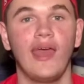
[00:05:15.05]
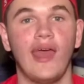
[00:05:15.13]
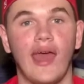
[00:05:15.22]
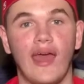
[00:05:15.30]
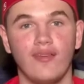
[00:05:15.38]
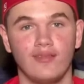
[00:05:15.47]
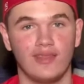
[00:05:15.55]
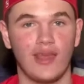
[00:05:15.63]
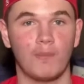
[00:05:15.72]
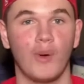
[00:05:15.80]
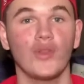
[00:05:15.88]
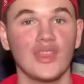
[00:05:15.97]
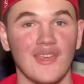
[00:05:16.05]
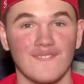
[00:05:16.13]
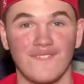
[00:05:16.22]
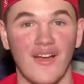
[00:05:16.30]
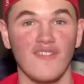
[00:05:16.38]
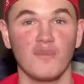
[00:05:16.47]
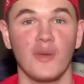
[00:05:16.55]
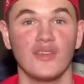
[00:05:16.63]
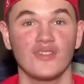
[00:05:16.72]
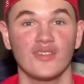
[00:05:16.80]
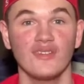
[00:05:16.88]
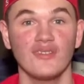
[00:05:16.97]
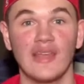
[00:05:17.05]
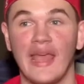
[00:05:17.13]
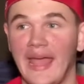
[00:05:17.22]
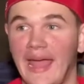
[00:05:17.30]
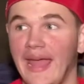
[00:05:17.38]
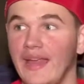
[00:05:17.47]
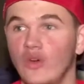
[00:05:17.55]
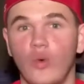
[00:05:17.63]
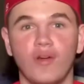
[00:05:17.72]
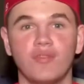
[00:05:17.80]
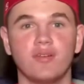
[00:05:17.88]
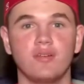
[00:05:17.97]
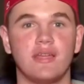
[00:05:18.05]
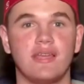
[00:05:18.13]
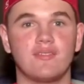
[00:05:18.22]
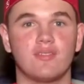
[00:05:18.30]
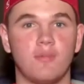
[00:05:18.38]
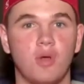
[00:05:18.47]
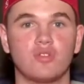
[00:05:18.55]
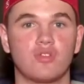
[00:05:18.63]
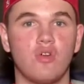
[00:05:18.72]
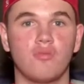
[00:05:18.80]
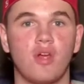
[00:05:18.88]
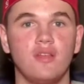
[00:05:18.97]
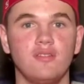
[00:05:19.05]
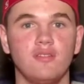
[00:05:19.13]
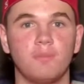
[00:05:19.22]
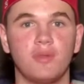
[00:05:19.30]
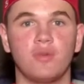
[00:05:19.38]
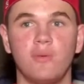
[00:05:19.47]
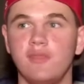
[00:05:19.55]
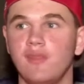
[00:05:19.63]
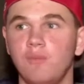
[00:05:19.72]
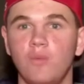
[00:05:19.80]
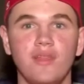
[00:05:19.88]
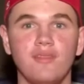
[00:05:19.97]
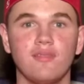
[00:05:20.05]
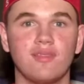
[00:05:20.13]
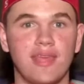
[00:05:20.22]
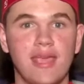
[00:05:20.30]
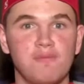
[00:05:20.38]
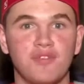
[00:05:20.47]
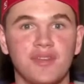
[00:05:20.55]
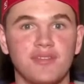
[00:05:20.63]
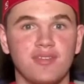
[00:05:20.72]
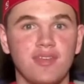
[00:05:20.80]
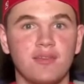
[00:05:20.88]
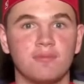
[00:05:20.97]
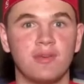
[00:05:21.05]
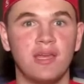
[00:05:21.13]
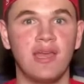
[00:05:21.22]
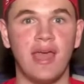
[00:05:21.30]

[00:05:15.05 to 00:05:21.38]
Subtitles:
and they both get 5 pitches, and whoever hits the most home runs between them wins the game for their team.